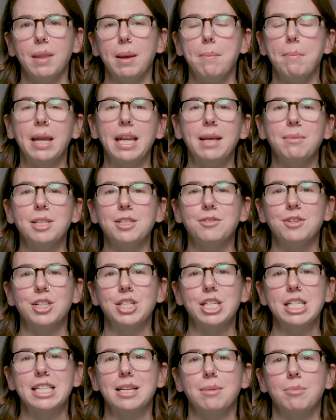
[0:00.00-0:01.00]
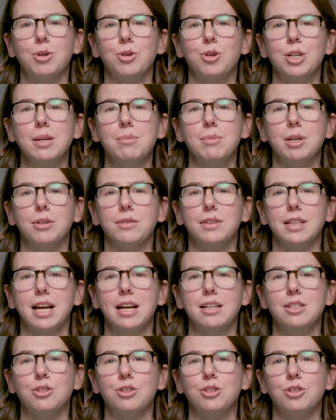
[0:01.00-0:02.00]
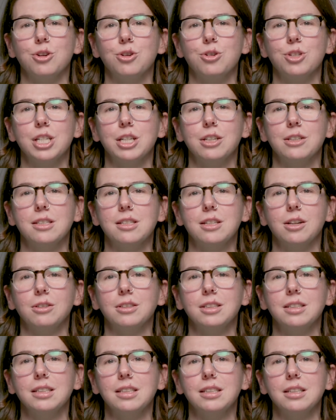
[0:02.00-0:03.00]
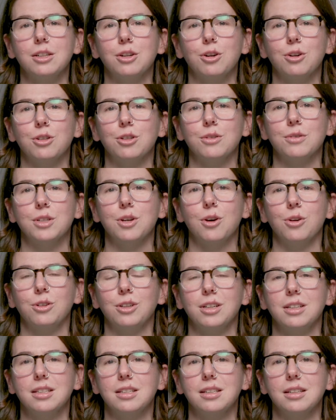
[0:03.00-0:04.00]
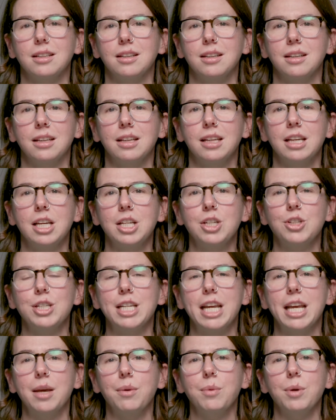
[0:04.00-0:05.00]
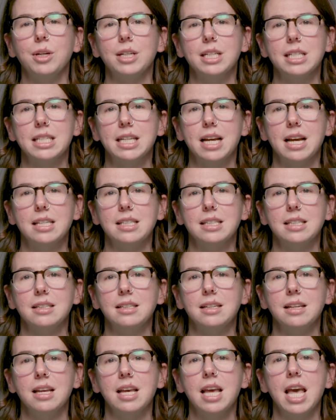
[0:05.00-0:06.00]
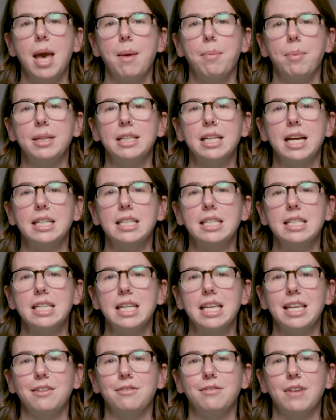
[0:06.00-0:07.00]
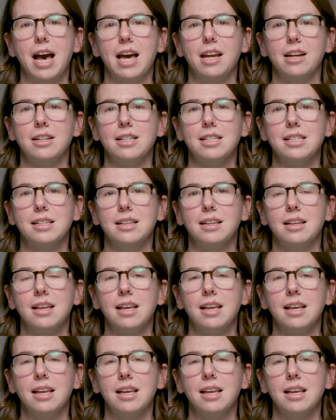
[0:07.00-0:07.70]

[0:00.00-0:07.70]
My name is Francesca Moroni. I'm one of the gastroenterology consultants in the north of Scotland. Today we are discussing Hepatitis E virus,